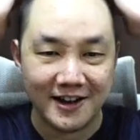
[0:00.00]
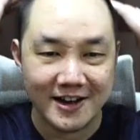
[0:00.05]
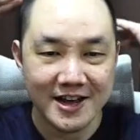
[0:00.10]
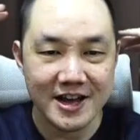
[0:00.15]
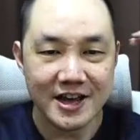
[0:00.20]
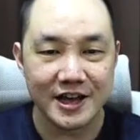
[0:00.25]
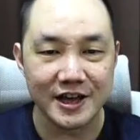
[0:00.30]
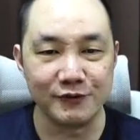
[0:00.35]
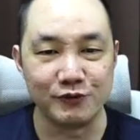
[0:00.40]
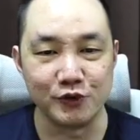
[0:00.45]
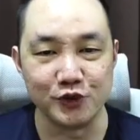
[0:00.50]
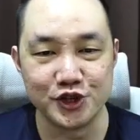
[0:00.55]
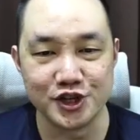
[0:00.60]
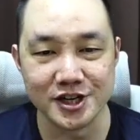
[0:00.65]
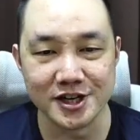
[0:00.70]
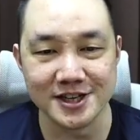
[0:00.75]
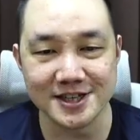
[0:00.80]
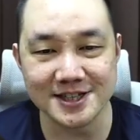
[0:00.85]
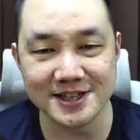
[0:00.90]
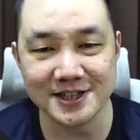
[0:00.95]
If you
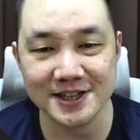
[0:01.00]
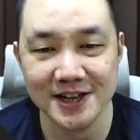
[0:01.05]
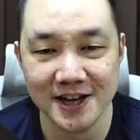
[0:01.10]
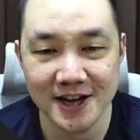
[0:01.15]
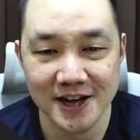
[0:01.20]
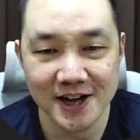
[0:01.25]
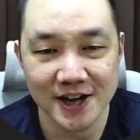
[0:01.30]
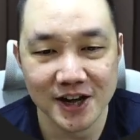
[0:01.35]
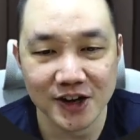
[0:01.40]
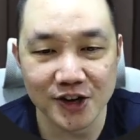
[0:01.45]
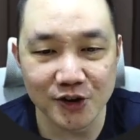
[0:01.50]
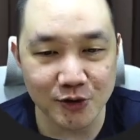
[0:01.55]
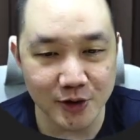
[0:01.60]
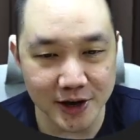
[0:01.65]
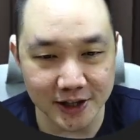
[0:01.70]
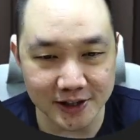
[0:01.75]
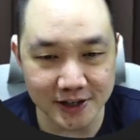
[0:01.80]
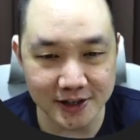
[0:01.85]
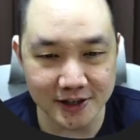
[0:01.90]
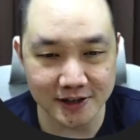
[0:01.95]
just
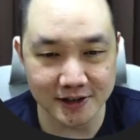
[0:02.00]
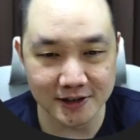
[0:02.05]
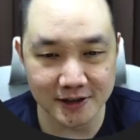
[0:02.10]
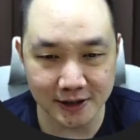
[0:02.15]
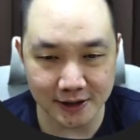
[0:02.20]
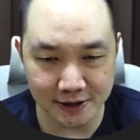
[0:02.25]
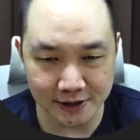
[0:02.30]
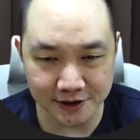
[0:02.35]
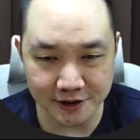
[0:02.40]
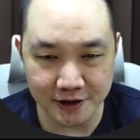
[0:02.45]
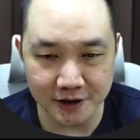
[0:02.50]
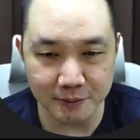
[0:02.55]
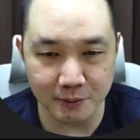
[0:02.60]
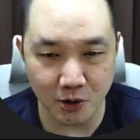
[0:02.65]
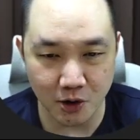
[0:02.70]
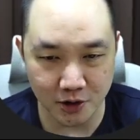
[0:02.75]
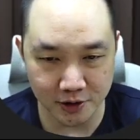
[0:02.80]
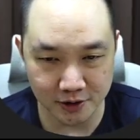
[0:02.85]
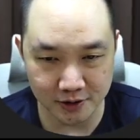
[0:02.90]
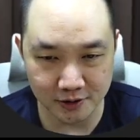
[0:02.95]
created the clear
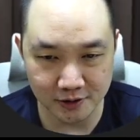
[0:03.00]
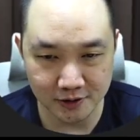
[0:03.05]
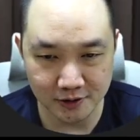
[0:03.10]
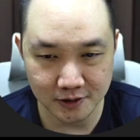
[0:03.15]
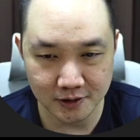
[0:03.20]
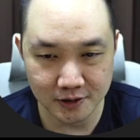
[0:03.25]
model,